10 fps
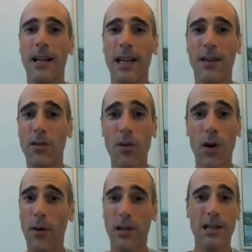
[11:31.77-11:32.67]
Even though
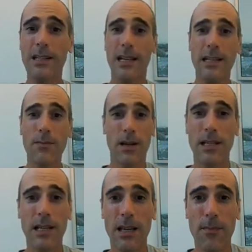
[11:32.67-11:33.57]
I was not sending
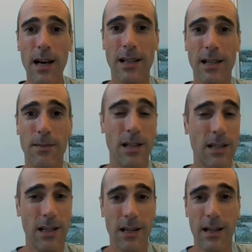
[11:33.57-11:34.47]
many email, but
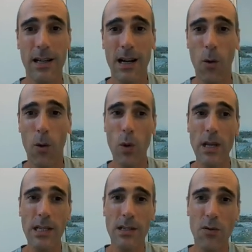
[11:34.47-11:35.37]
uh,
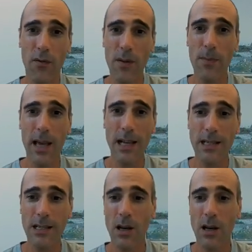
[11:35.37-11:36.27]
with your
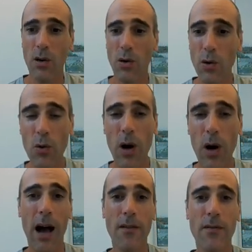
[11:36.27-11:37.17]
VPS, you
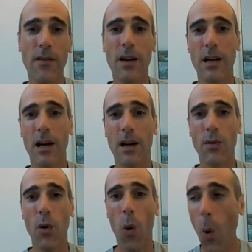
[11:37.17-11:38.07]
have uh,
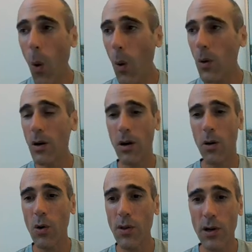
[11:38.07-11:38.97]
the whole
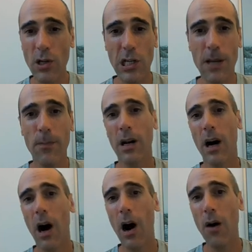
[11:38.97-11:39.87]
ownership
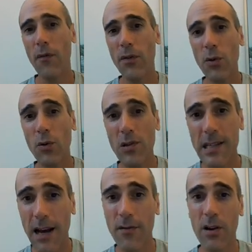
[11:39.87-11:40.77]
of your
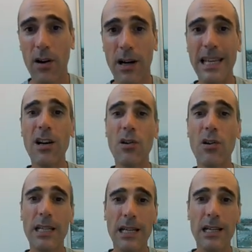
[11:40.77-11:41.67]
server,
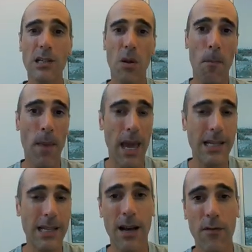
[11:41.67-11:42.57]
including the mail
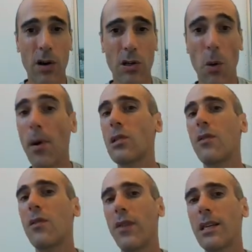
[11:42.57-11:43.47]
server, the
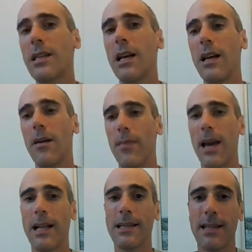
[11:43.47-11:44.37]
postfix
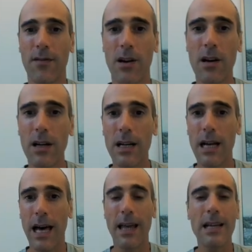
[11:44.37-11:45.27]
mail server
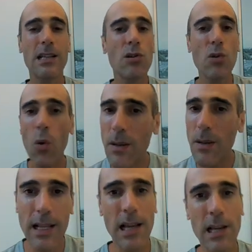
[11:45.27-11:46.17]
and there is no
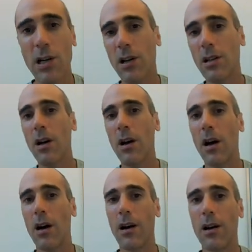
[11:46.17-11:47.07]
limitation
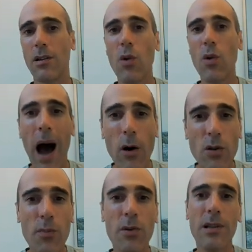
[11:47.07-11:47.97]
uh, no
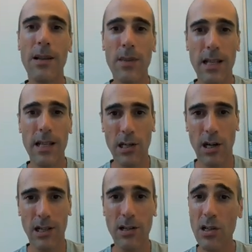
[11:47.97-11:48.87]
outbound
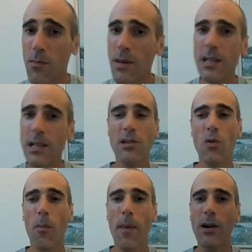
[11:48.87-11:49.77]
limitation doesn't mean that
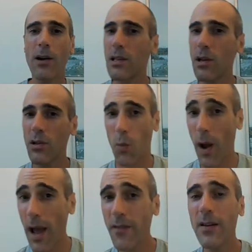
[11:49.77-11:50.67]
your mail will not
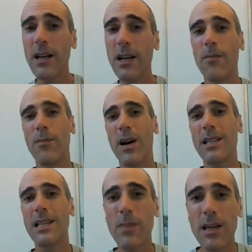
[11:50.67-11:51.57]
arrive
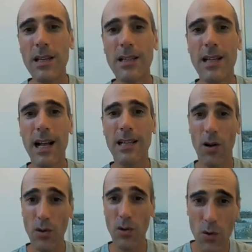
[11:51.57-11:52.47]
but it means that
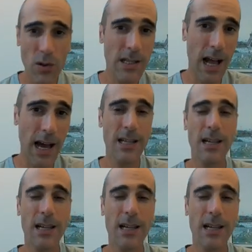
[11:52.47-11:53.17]
on your side